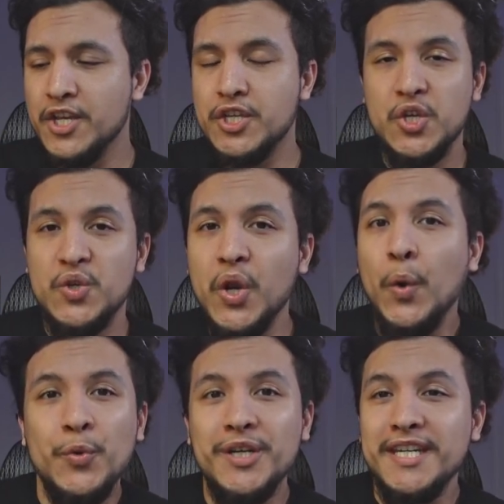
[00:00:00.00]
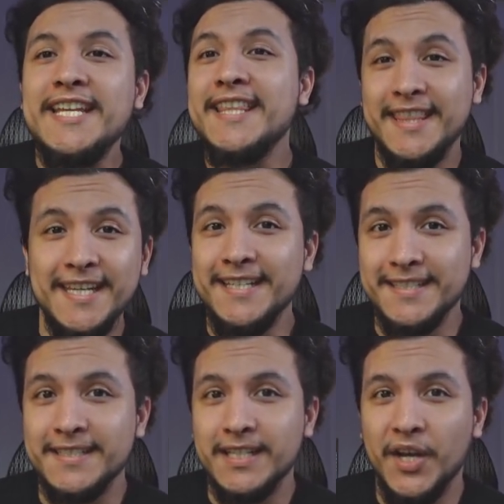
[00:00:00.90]
you don't need
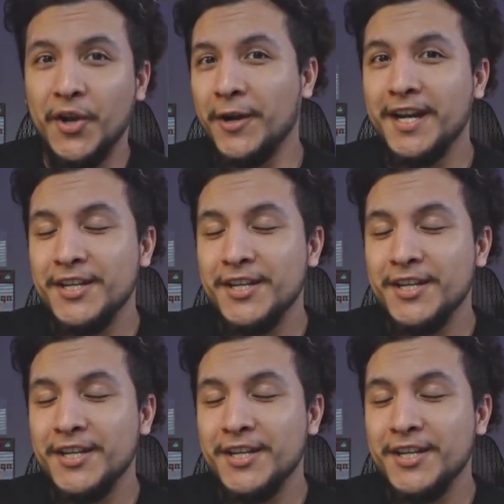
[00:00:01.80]
this, all right?